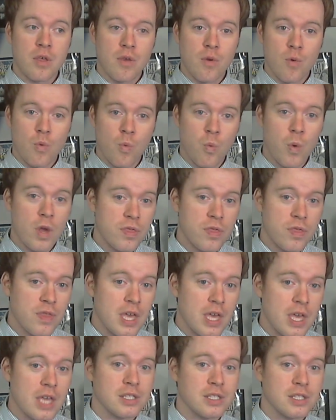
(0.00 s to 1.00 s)
With
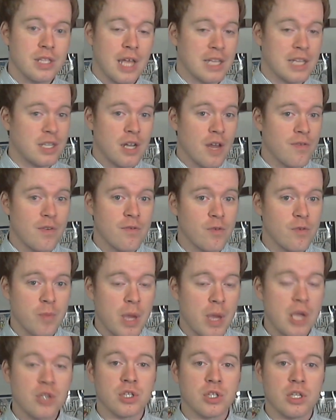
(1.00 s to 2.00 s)
this, that's enough
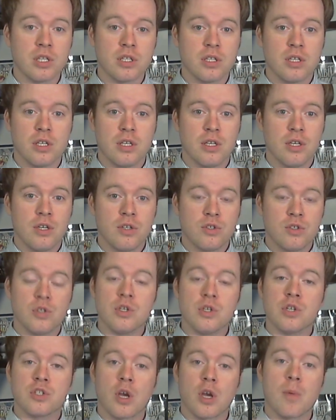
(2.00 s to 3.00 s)
information to
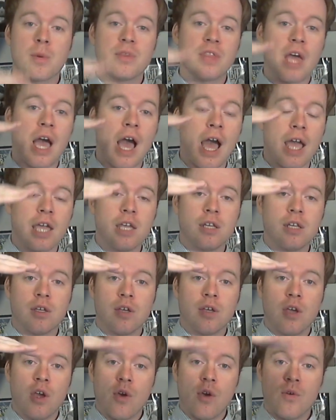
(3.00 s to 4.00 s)
determine the height
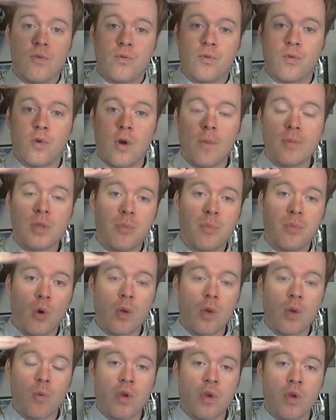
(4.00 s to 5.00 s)
from the
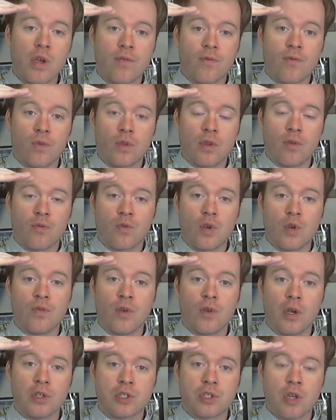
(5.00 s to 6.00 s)
point where the free
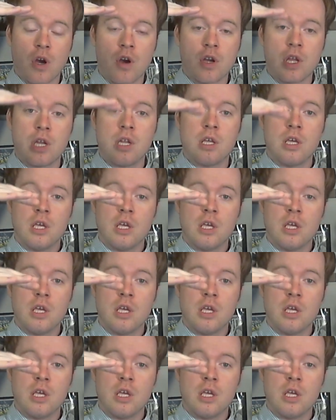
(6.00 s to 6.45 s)
fall started